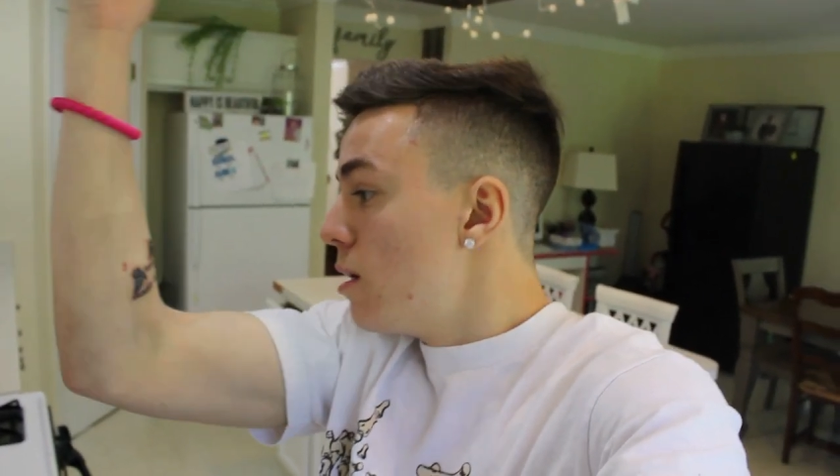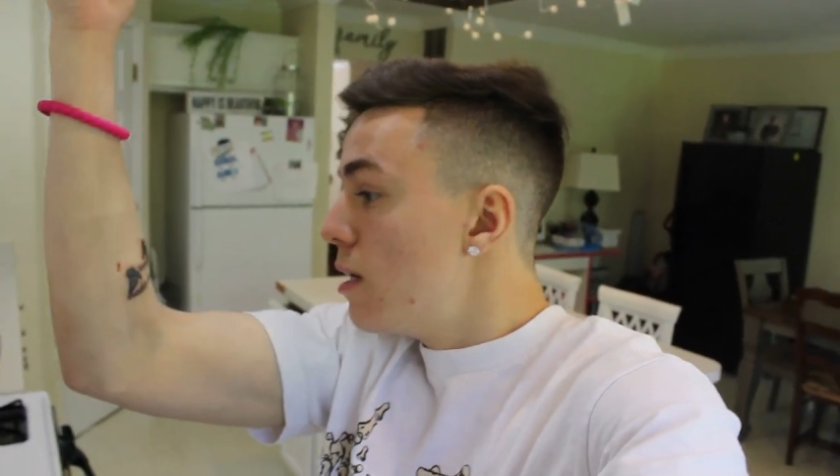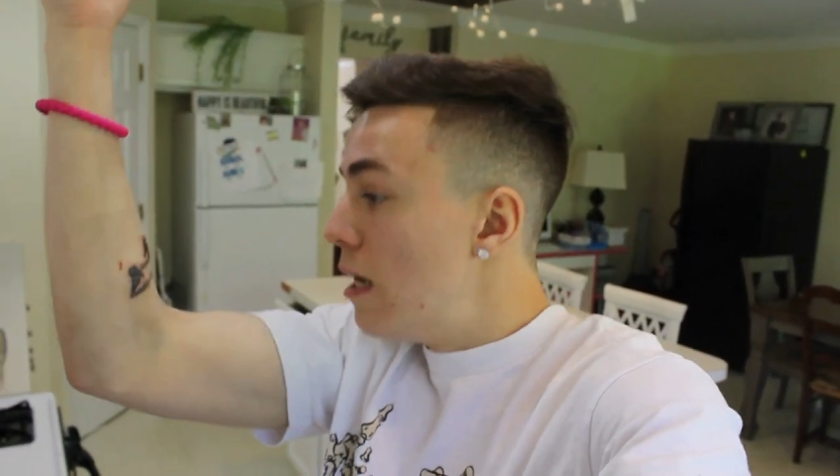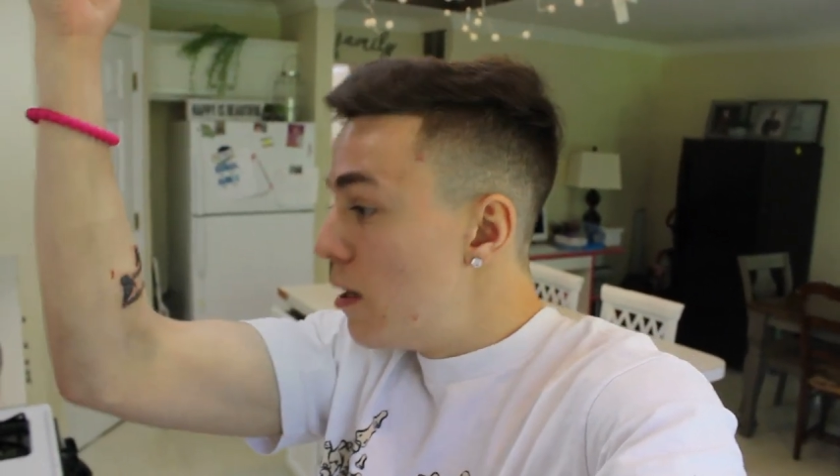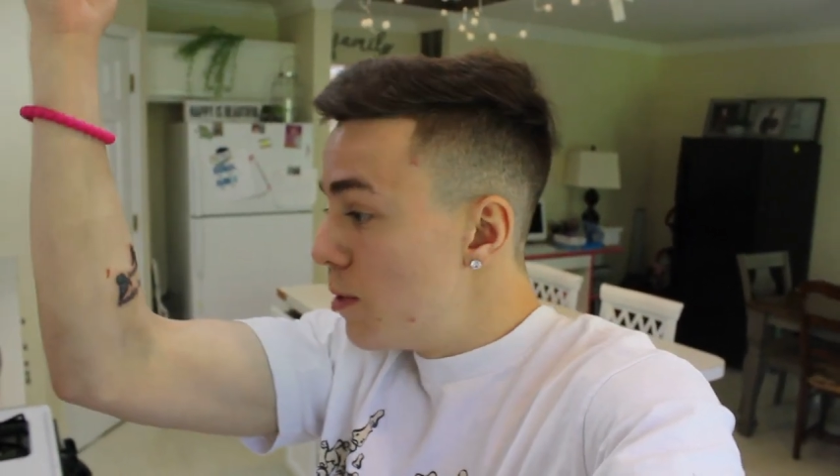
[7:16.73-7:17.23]

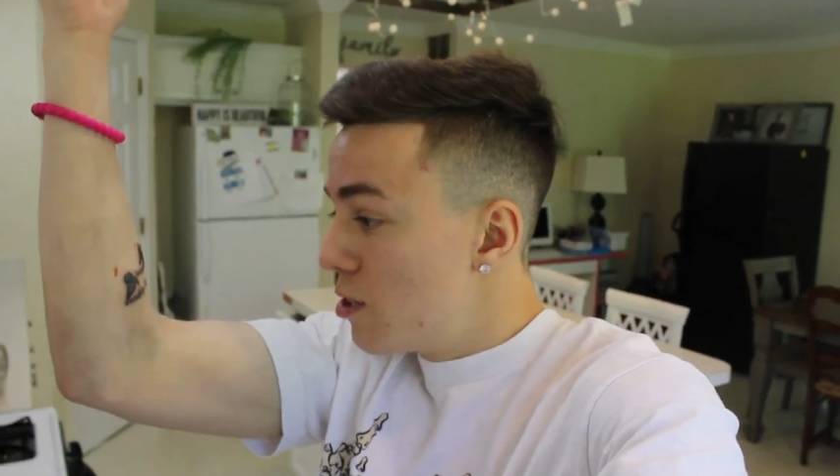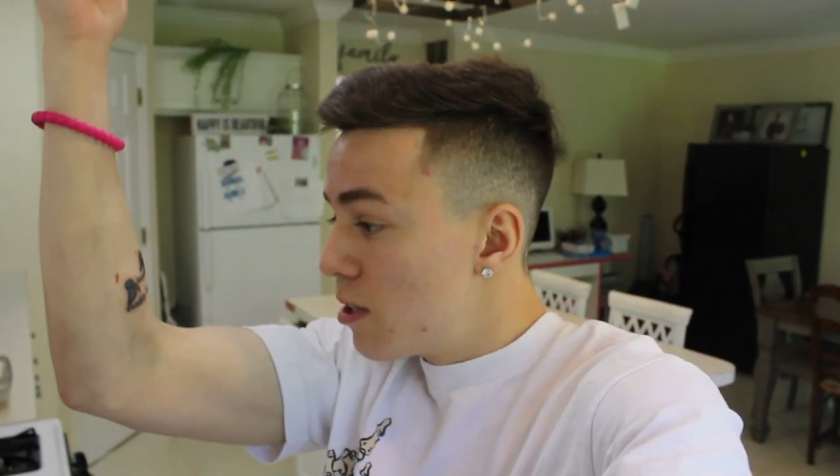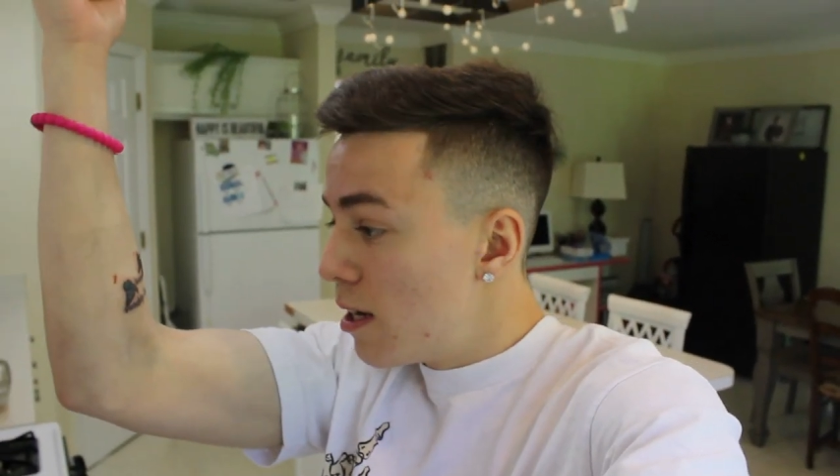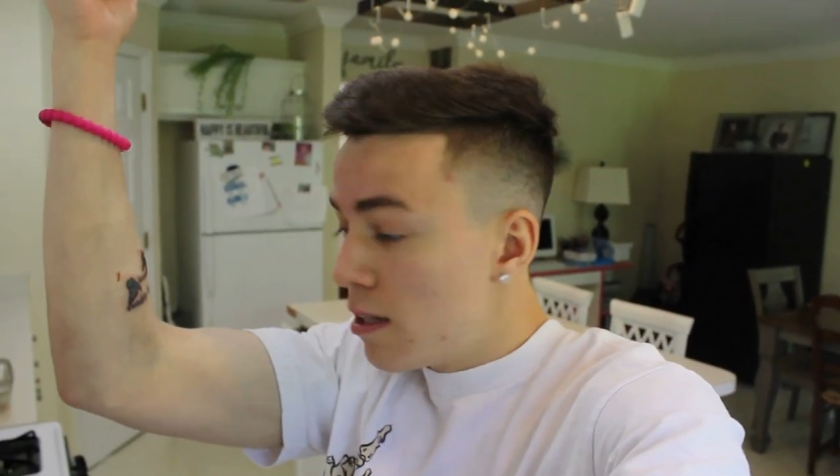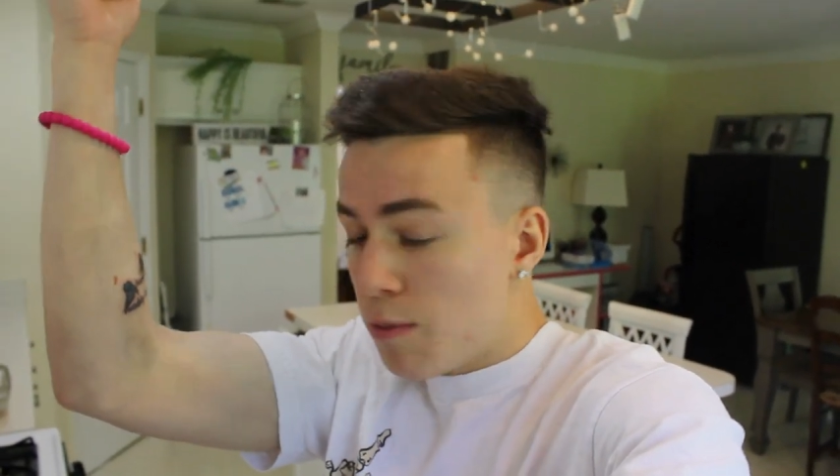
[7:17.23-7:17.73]
Now we just
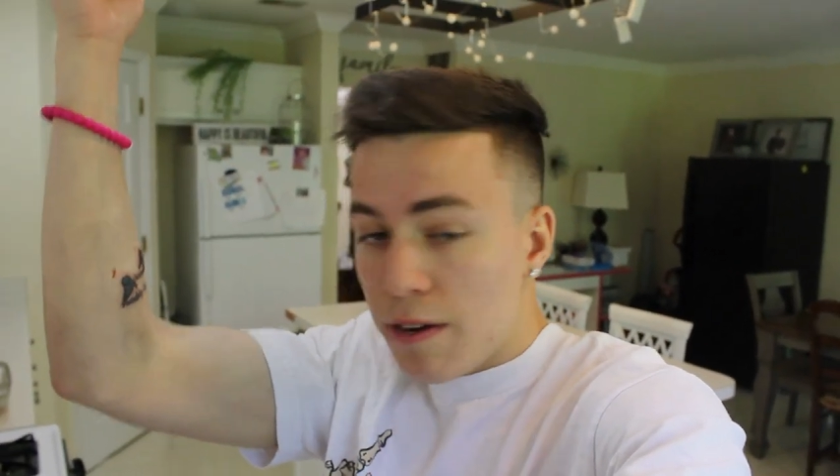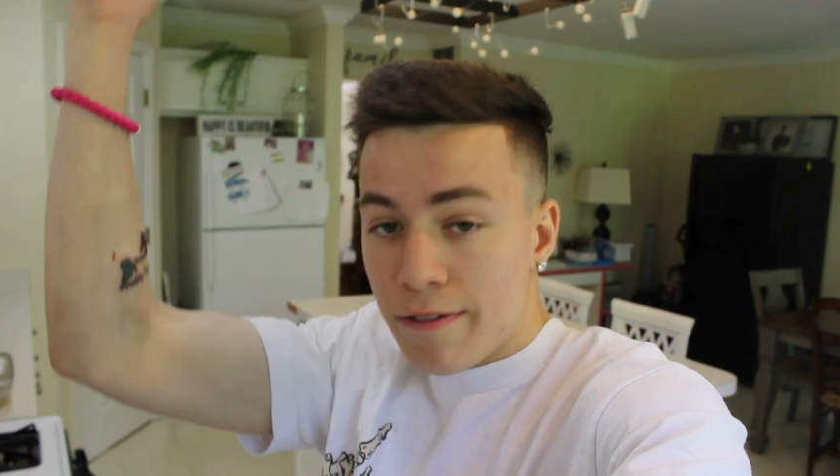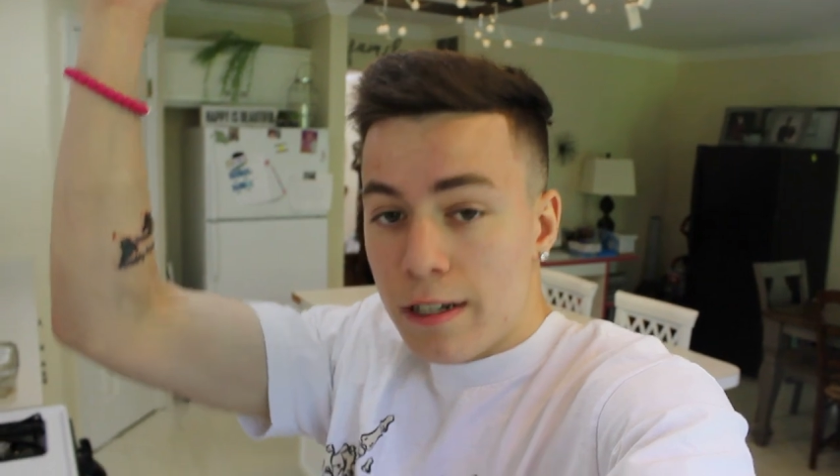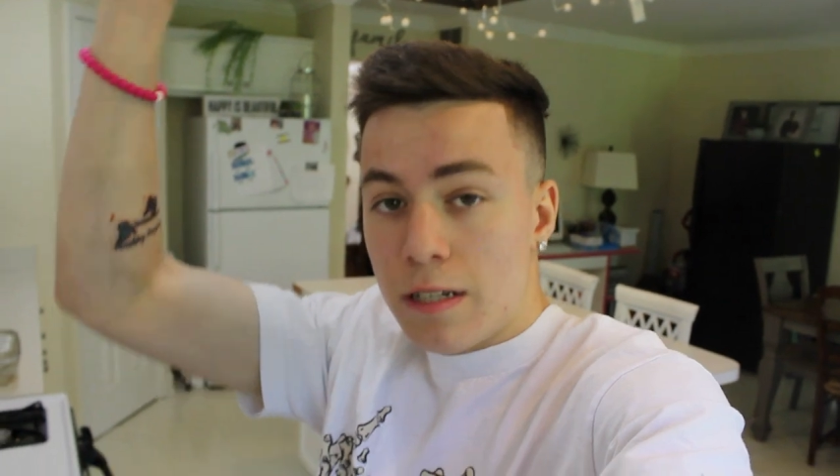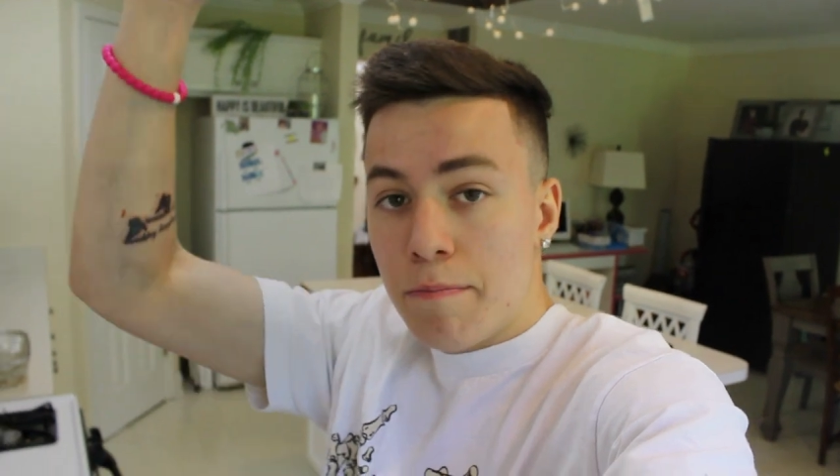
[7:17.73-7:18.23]
gotta wait
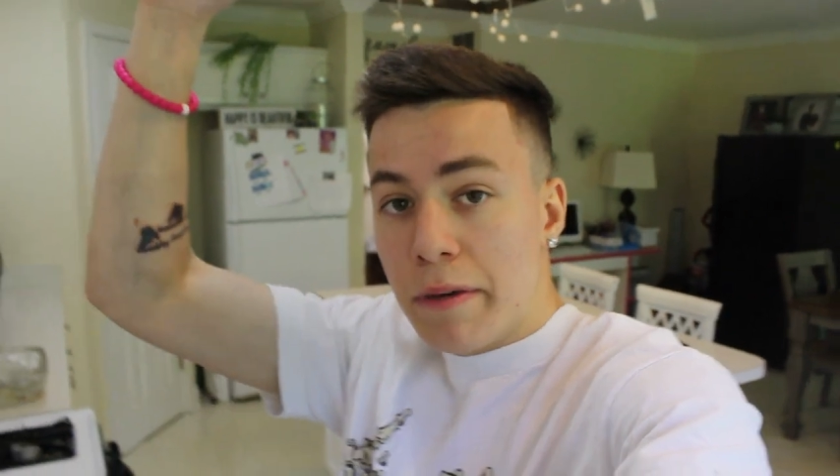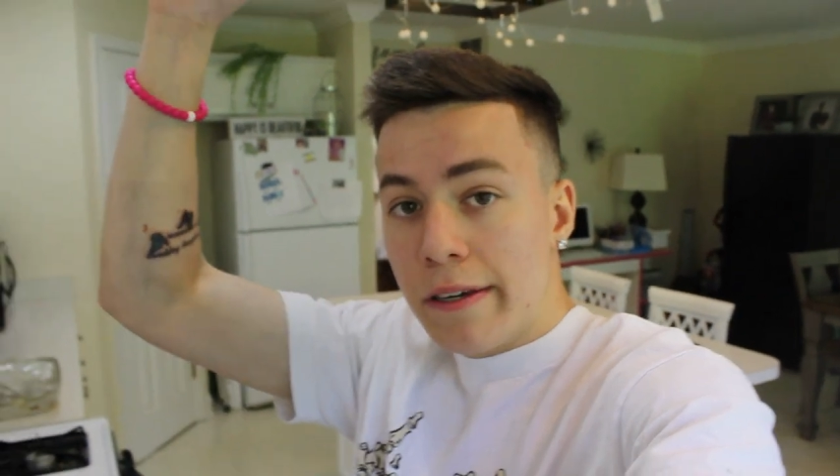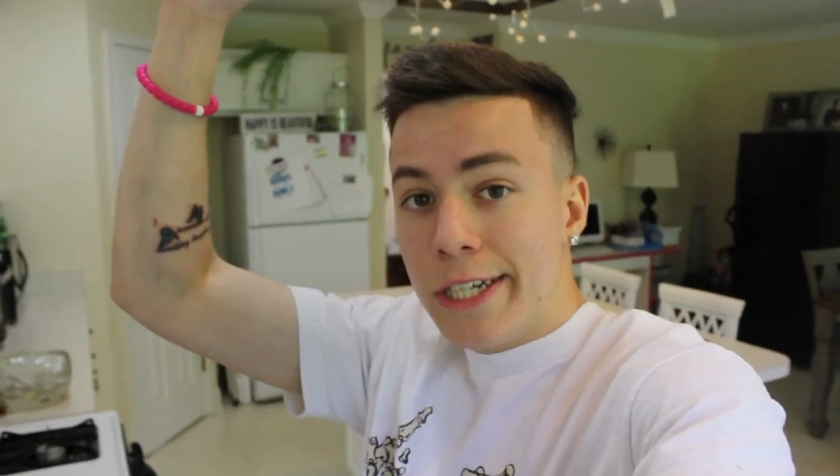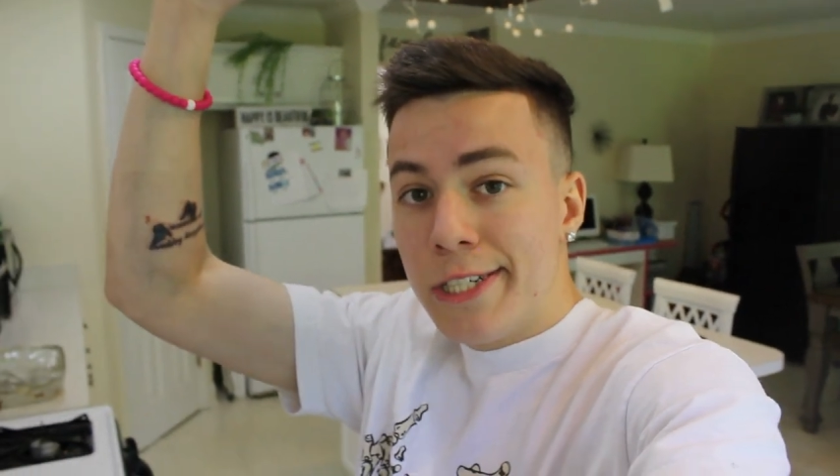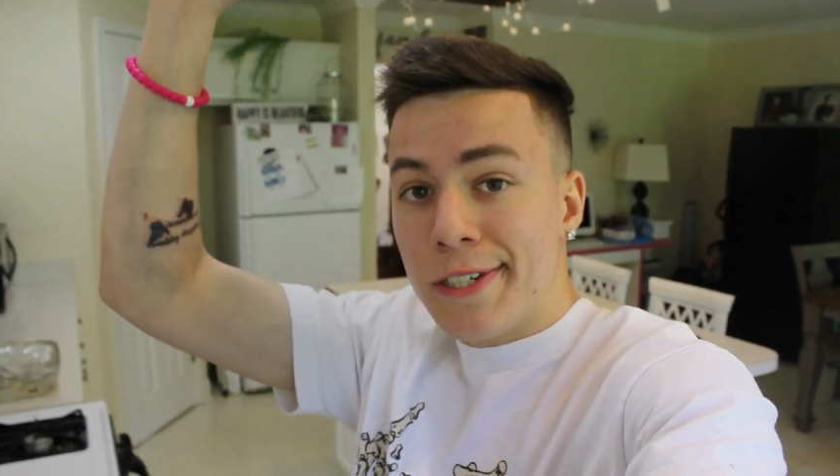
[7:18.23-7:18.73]
for it to
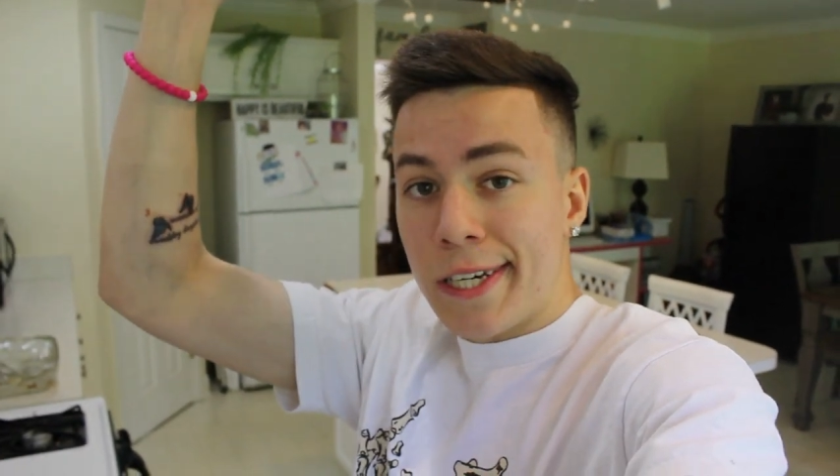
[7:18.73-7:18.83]
peel,